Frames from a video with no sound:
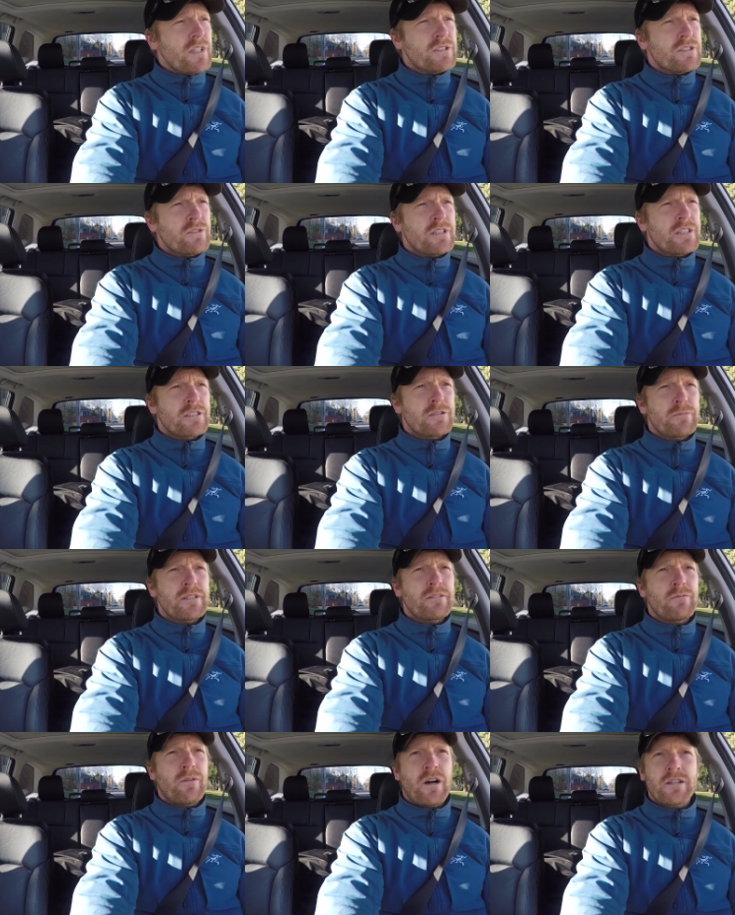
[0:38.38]
do a little
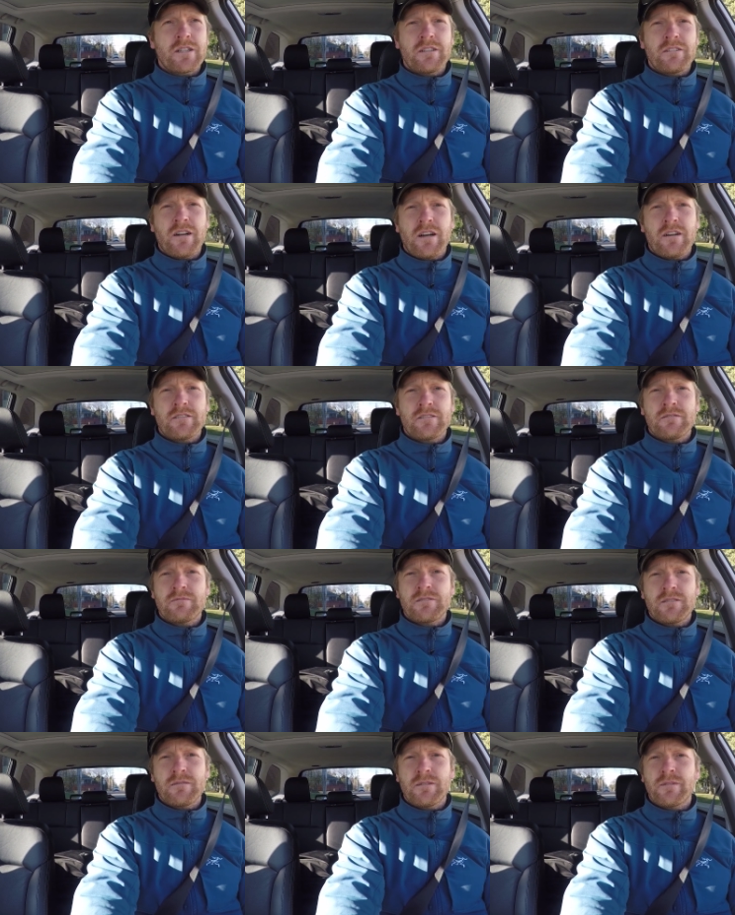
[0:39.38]
bit of walking around,
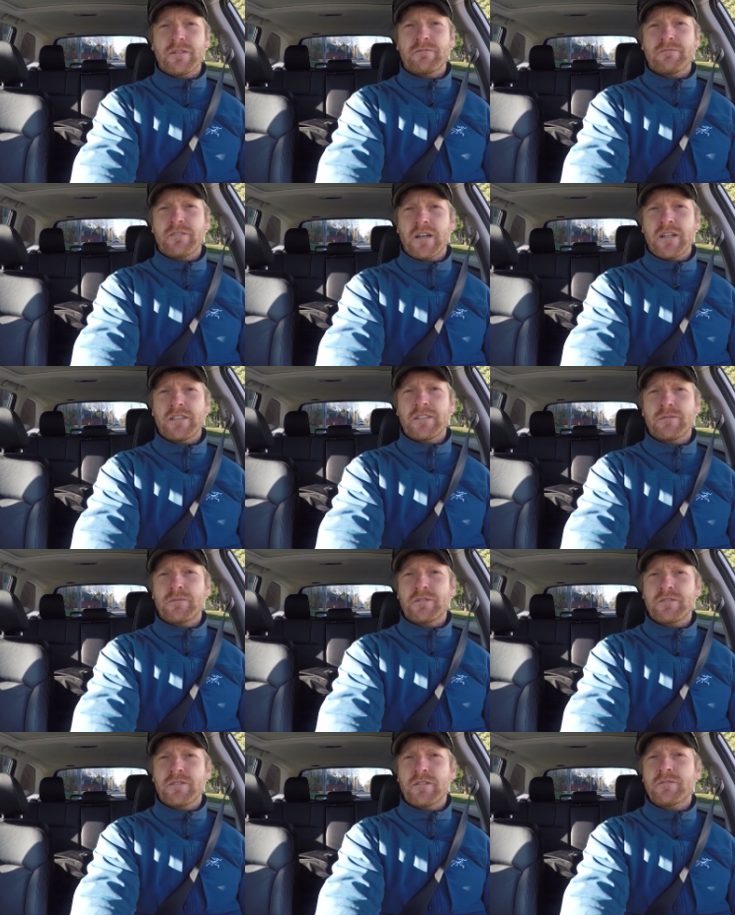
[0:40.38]
see what we can find in the
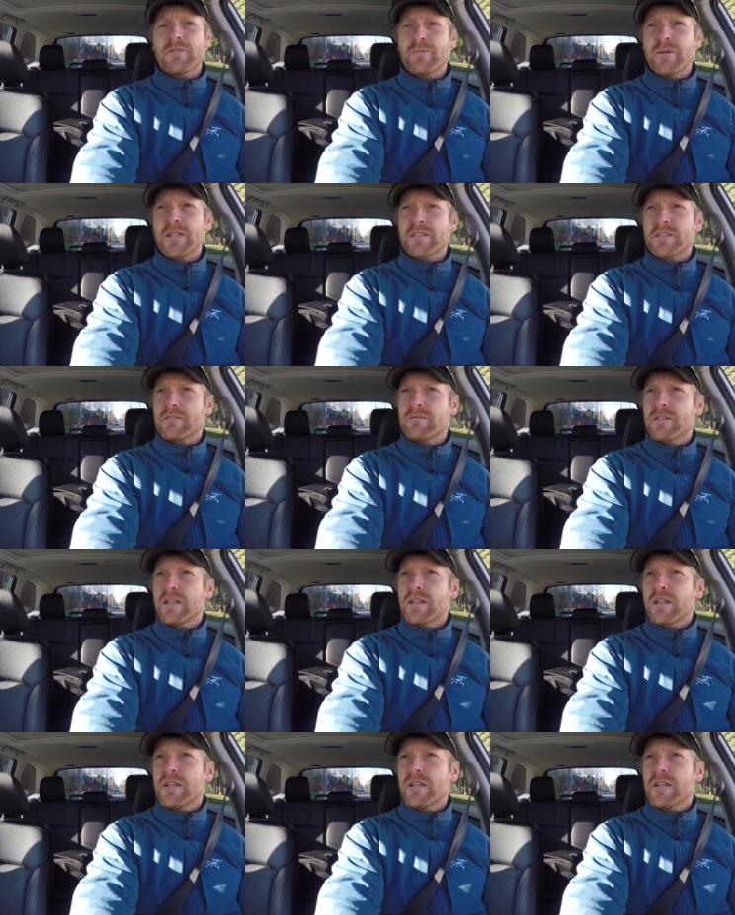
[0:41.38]
Brazeau Formation.